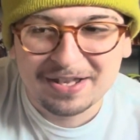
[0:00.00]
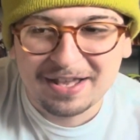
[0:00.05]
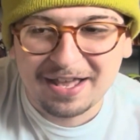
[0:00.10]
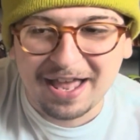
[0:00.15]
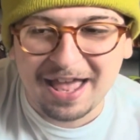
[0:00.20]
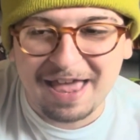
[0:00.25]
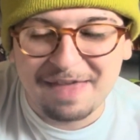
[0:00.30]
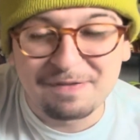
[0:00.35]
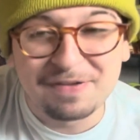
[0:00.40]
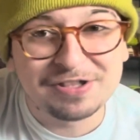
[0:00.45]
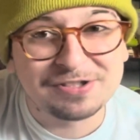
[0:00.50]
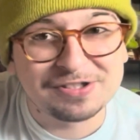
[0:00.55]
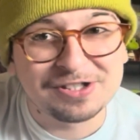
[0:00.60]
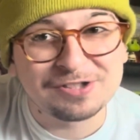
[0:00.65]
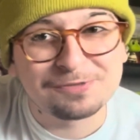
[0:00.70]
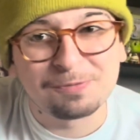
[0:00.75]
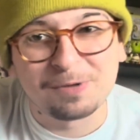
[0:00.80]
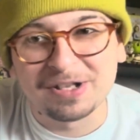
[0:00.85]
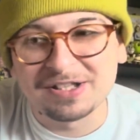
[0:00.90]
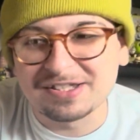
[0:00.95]
And
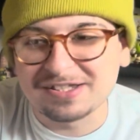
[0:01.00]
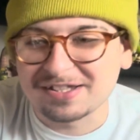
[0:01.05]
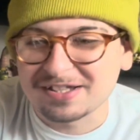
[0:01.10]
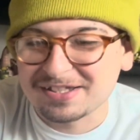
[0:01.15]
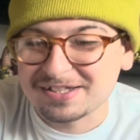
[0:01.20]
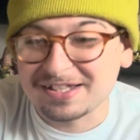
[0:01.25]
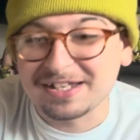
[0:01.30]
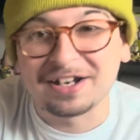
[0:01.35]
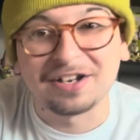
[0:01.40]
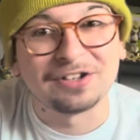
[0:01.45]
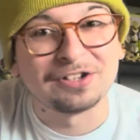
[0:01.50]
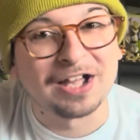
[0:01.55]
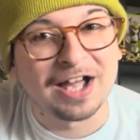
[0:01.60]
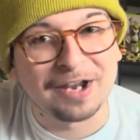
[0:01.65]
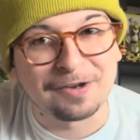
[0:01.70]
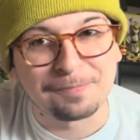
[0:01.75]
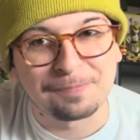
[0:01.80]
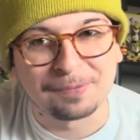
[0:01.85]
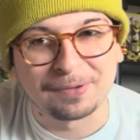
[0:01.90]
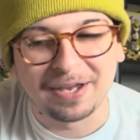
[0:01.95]
this one's seen a
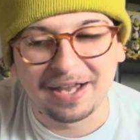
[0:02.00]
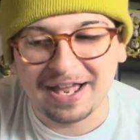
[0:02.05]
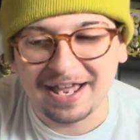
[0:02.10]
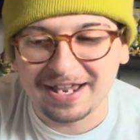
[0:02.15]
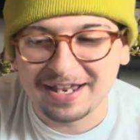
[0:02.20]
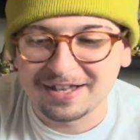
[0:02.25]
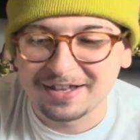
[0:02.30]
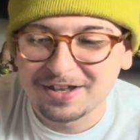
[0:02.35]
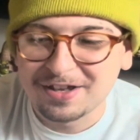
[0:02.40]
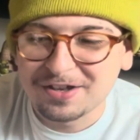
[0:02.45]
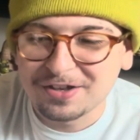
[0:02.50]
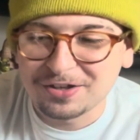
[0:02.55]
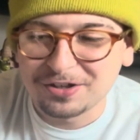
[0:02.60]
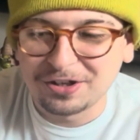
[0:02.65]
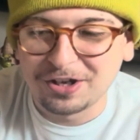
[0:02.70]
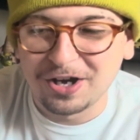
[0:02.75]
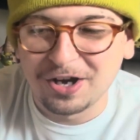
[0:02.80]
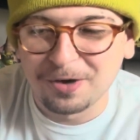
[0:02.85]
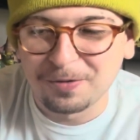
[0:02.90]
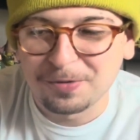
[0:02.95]
lot of play.
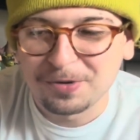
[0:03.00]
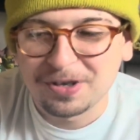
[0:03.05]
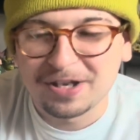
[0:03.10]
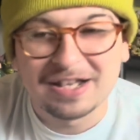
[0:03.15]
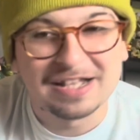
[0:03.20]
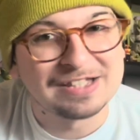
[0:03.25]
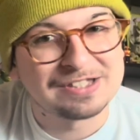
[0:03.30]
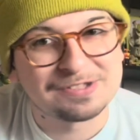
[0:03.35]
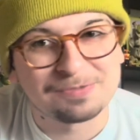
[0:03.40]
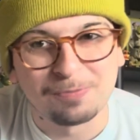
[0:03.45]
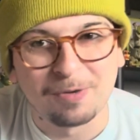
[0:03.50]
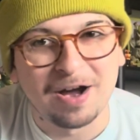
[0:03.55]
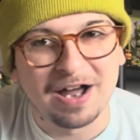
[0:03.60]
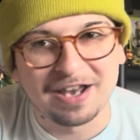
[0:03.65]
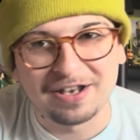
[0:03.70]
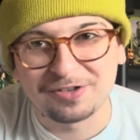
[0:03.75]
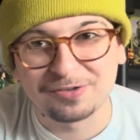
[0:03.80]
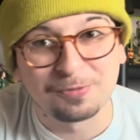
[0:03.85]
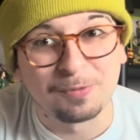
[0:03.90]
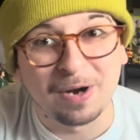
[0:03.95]
It's,
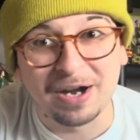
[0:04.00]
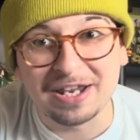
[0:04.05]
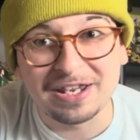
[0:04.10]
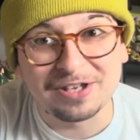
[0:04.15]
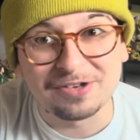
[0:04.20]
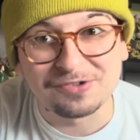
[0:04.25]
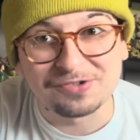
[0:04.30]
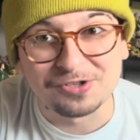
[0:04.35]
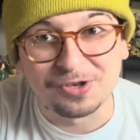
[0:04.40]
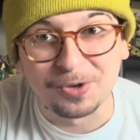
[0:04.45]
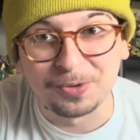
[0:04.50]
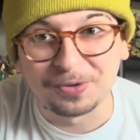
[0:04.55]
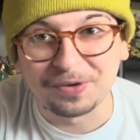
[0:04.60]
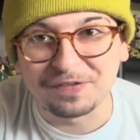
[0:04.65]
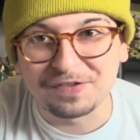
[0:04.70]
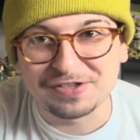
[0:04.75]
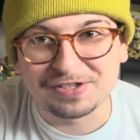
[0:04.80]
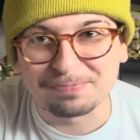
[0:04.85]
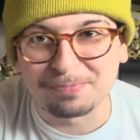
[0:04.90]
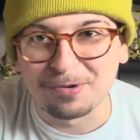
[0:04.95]
20 years old at
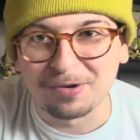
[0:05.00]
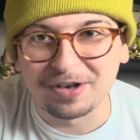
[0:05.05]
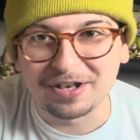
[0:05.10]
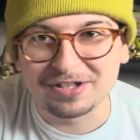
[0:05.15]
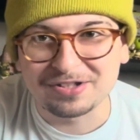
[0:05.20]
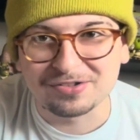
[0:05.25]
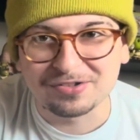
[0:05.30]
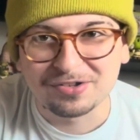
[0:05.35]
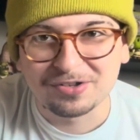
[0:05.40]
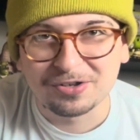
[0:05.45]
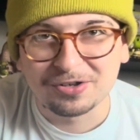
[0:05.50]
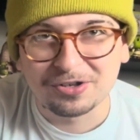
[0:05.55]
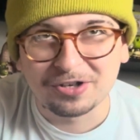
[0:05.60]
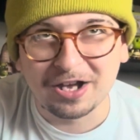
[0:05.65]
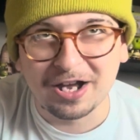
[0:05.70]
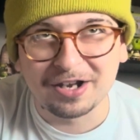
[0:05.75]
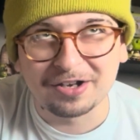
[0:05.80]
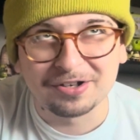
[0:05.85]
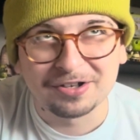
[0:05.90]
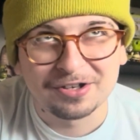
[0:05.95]
this point?
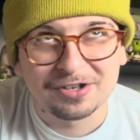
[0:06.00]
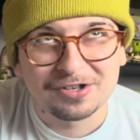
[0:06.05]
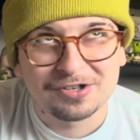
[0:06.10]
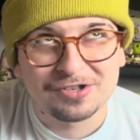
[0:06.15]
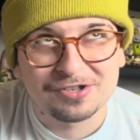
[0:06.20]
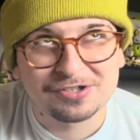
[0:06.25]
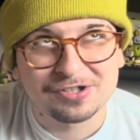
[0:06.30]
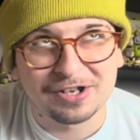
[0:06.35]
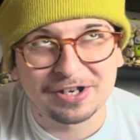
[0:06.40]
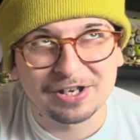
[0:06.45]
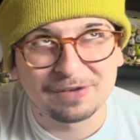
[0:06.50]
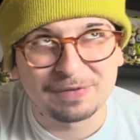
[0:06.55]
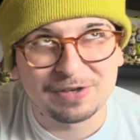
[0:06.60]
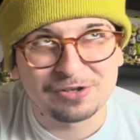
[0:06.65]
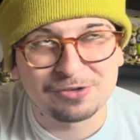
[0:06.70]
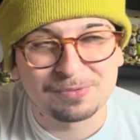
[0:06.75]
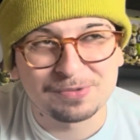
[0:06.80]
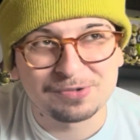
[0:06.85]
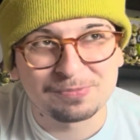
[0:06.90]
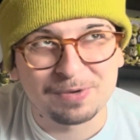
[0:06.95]
God, Sonic
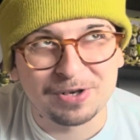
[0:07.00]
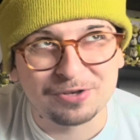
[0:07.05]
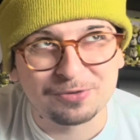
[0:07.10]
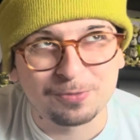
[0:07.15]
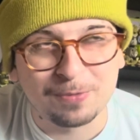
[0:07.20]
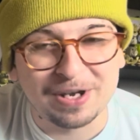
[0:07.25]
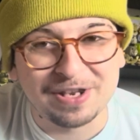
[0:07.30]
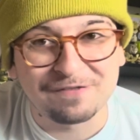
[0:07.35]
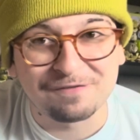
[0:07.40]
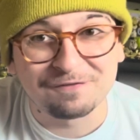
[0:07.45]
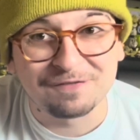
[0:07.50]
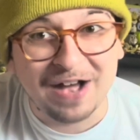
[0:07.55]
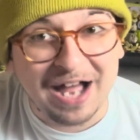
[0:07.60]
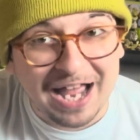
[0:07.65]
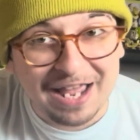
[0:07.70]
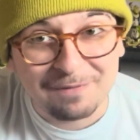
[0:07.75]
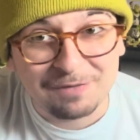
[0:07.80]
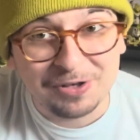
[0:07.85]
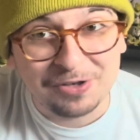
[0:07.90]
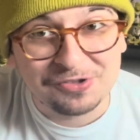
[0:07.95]
Adventure was,
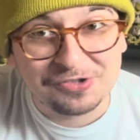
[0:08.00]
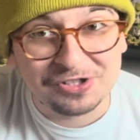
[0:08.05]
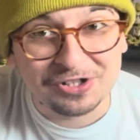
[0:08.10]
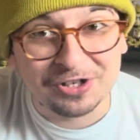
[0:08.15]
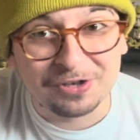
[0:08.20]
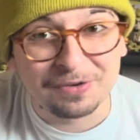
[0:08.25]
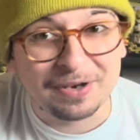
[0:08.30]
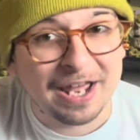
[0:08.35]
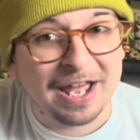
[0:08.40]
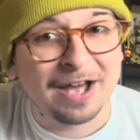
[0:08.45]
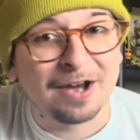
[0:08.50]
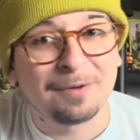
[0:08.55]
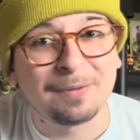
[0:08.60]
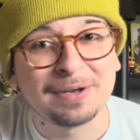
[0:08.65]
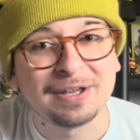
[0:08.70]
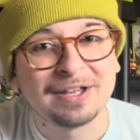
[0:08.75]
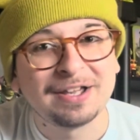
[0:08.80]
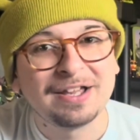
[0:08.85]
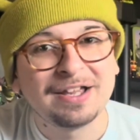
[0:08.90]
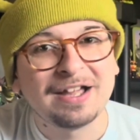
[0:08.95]
25 years ago
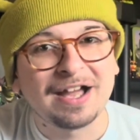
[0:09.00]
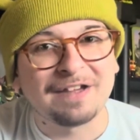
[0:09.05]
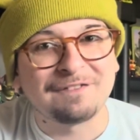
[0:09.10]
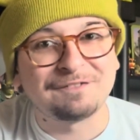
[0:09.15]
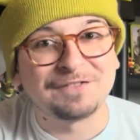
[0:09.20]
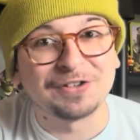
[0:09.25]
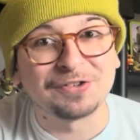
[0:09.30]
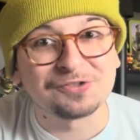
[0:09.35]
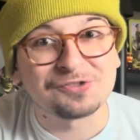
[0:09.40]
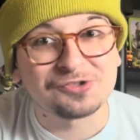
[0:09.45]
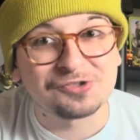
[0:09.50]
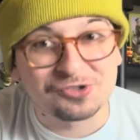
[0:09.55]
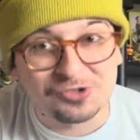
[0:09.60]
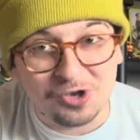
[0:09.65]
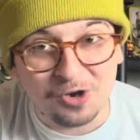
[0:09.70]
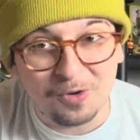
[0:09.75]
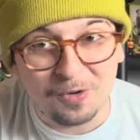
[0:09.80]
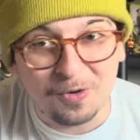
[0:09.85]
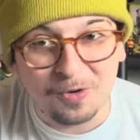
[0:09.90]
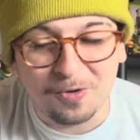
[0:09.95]
now? I feel
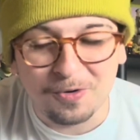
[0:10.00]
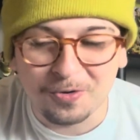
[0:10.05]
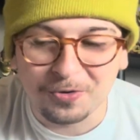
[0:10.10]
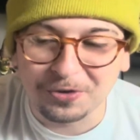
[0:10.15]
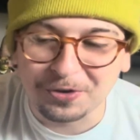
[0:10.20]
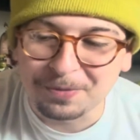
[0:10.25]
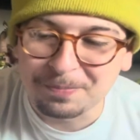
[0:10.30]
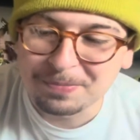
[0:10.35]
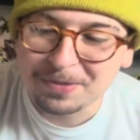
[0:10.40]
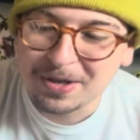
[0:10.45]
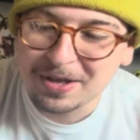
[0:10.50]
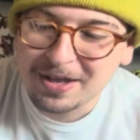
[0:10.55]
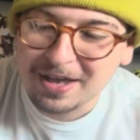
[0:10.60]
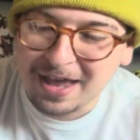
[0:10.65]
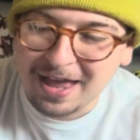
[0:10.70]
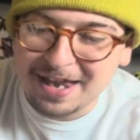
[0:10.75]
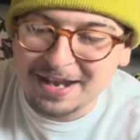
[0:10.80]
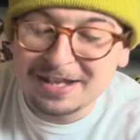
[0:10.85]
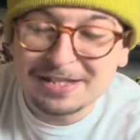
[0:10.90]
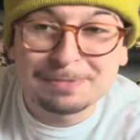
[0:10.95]
so old.
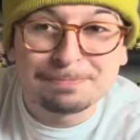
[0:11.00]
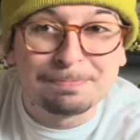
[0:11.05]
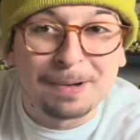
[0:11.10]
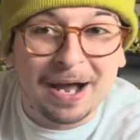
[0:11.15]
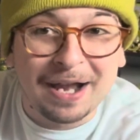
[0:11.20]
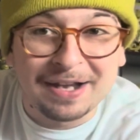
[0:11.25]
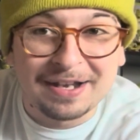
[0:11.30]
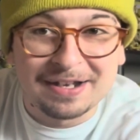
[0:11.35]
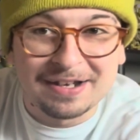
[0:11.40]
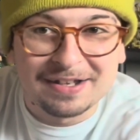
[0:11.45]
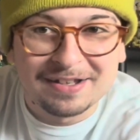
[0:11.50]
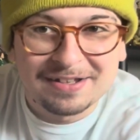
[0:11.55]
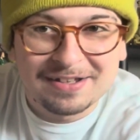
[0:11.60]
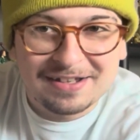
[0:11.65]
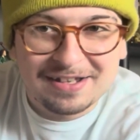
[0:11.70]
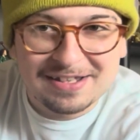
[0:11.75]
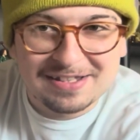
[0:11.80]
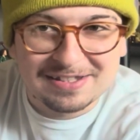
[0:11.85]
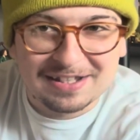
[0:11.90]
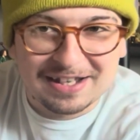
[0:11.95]
And his button
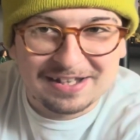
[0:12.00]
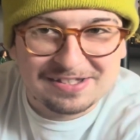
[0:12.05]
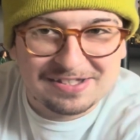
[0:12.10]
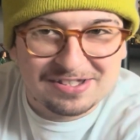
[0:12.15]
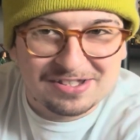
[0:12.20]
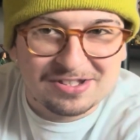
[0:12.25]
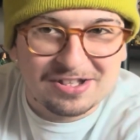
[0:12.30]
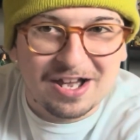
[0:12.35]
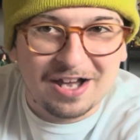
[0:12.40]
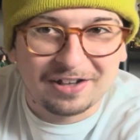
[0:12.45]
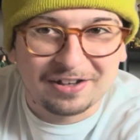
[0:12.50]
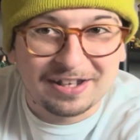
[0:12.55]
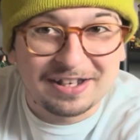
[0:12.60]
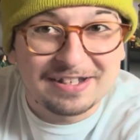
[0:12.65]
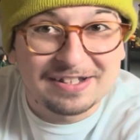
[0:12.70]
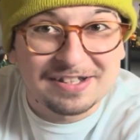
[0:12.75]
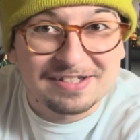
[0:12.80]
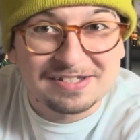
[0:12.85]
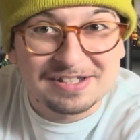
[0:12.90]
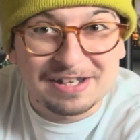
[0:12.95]
is, stuck. He
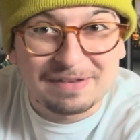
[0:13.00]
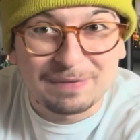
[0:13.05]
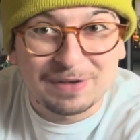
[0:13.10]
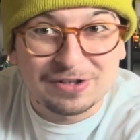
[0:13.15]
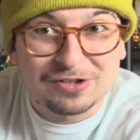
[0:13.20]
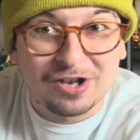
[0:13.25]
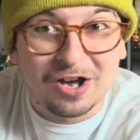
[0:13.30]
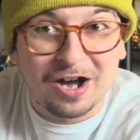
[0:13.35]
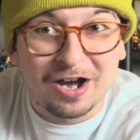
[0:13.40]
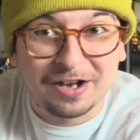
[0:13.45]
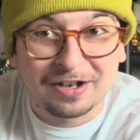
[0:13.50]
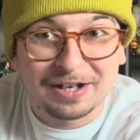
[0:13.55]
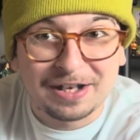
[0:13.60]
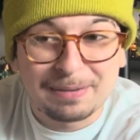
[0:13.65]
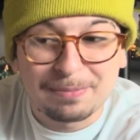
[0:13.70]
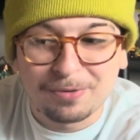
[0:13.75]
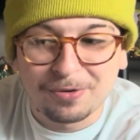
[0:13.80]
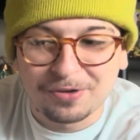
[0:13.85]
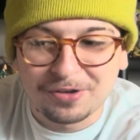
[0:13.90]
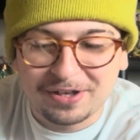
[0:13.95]
doesn't even talk
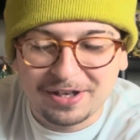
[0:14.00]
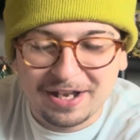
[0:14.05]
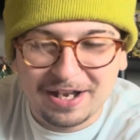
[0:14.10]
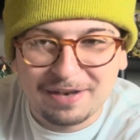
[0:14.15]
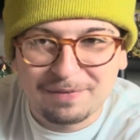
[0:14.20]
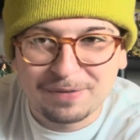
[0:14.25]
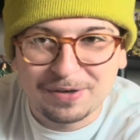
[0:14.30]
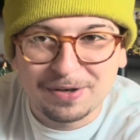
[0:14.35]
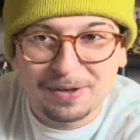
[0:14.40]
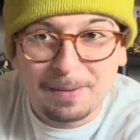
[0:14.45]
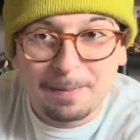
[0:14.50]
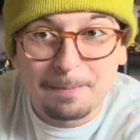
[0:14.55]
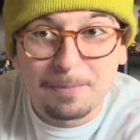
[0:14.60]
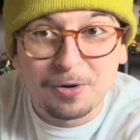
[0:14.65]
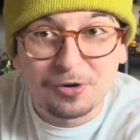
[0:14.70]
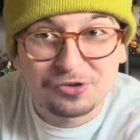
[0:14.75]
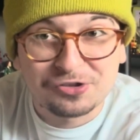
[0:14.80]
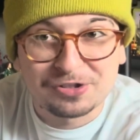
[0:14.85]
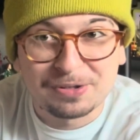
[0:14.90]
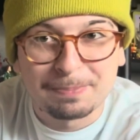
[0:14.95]
anymore. You can't even
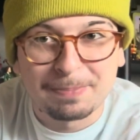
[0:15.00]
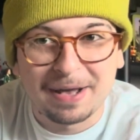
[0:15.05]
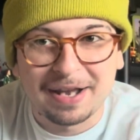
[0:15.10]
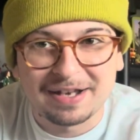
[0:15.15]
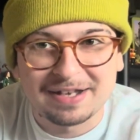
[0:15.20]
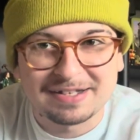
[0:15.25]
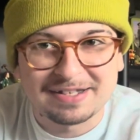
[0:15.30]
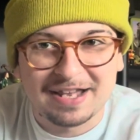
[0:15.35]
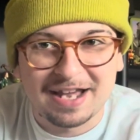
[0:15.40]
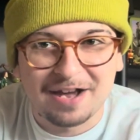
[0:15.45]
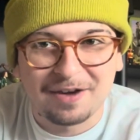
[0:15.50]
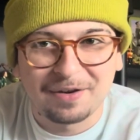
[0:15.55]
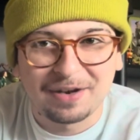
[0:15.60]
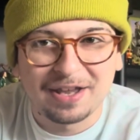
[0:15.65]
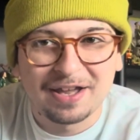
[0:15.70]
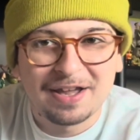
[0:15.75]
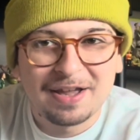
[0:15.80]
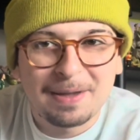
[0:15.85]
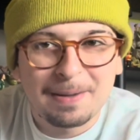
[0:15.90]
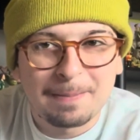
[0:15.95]
push the button down.
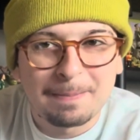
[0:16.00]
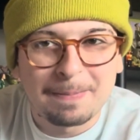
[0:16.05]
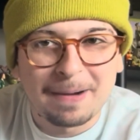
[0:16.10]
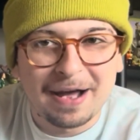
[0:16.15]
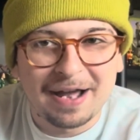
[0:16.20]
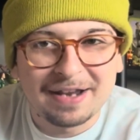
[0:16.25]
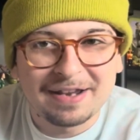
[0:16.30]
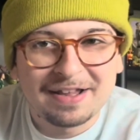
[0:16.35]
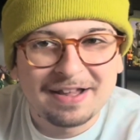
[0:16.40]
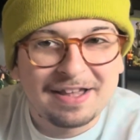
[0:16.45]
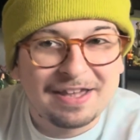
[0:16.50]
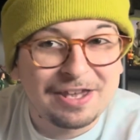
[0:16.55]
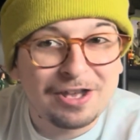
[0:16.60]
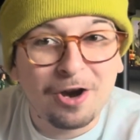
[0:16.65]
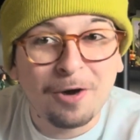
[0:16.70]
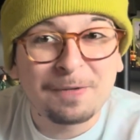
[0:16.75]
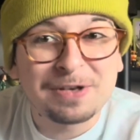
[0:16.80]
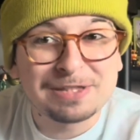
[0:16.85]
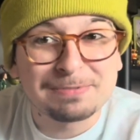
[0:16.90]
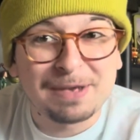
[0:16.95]
But he
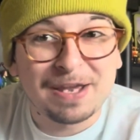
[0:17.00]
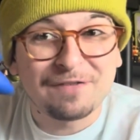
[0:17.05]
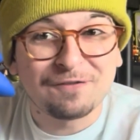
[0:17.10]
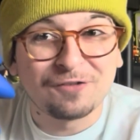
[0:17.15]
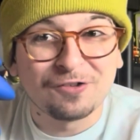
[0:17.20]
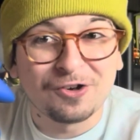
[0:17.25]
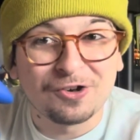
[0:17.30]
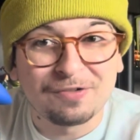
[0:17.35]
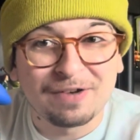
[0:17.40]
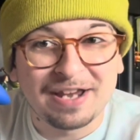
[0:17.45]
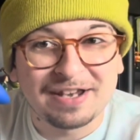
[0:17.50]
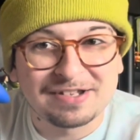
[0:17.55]
always made for a great